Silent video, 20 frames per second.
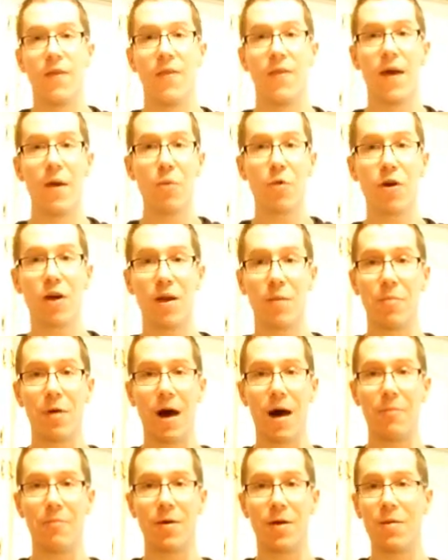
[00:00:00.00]
Then we're going to
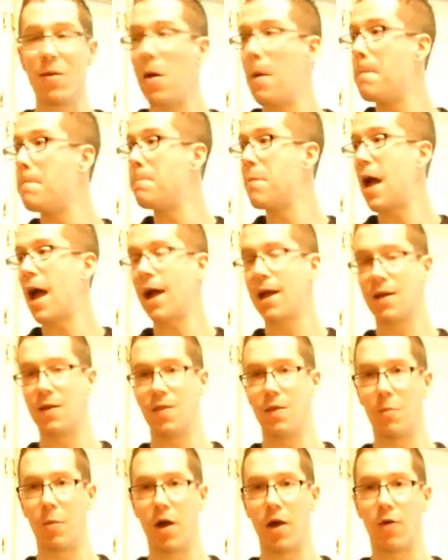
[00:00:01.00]
pop it back
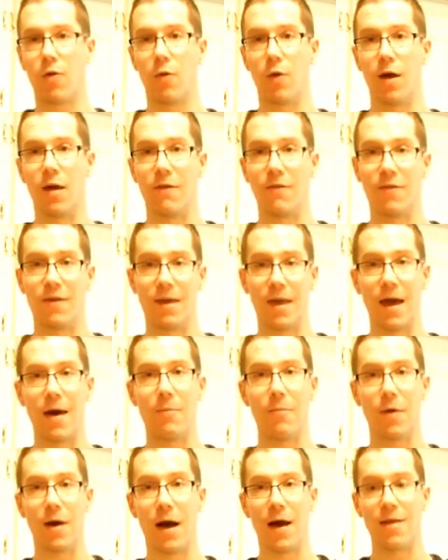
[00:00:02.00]
in the microwave.
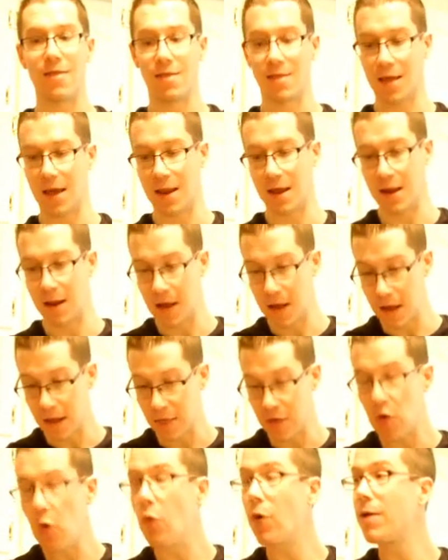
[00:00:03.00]
Yep, I said it.
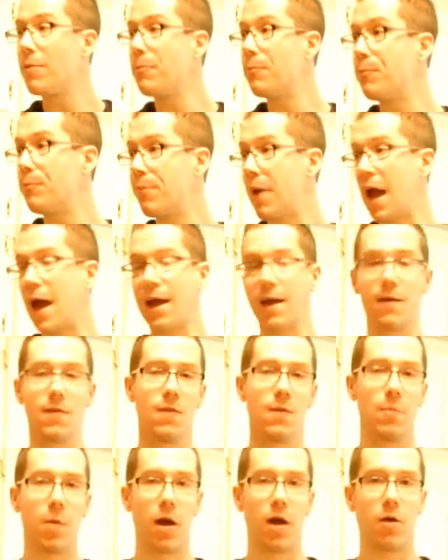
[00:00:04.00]
It's going back in
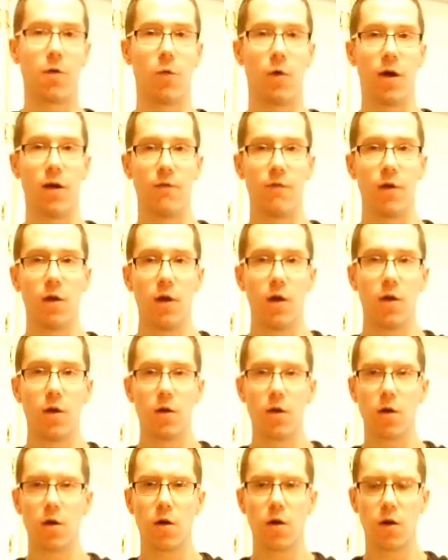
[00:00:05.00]
the microwave.
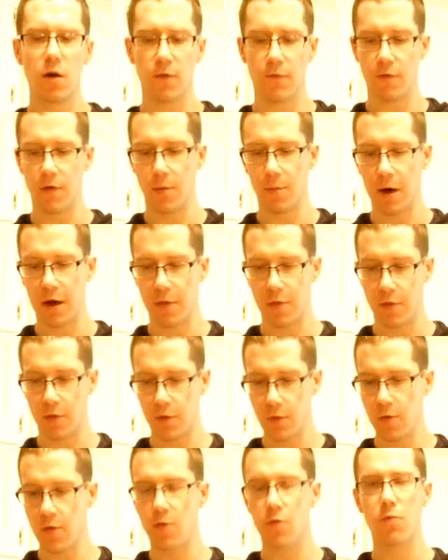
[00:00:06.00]
You're going to cook it for about
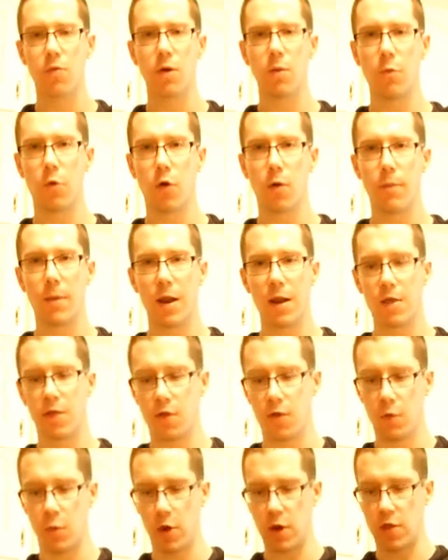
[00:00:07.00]
2 to 3 more
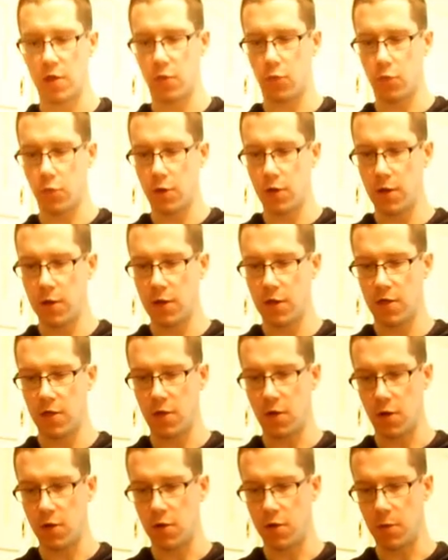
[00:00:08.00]
minutes. You want it to really
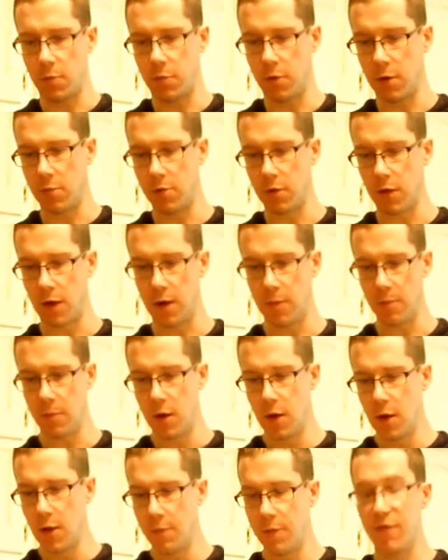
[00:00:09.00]
start to bubble up.
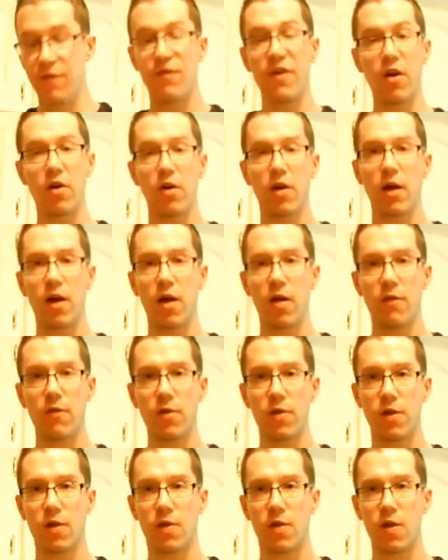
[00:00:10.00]
Be very
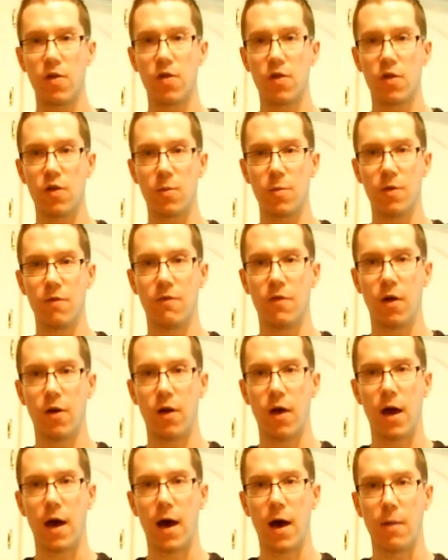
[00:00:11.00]
careful. This dish is going to be
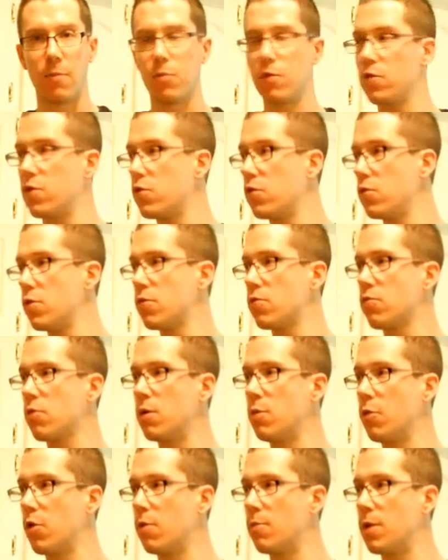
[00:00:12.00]
very hot. But 2 to
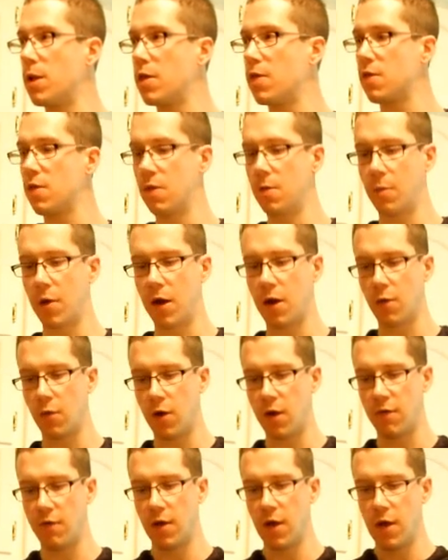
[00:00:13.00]
3 more minutes in the
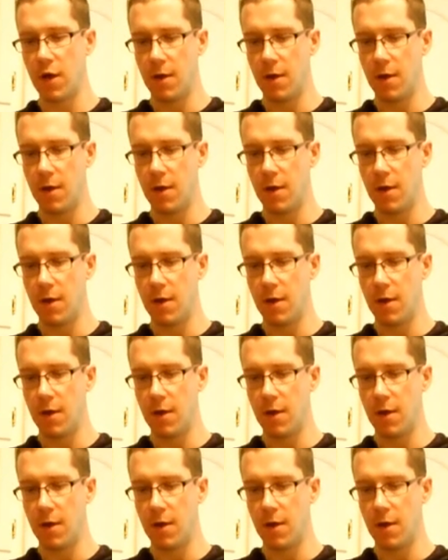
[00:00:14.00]
microwave.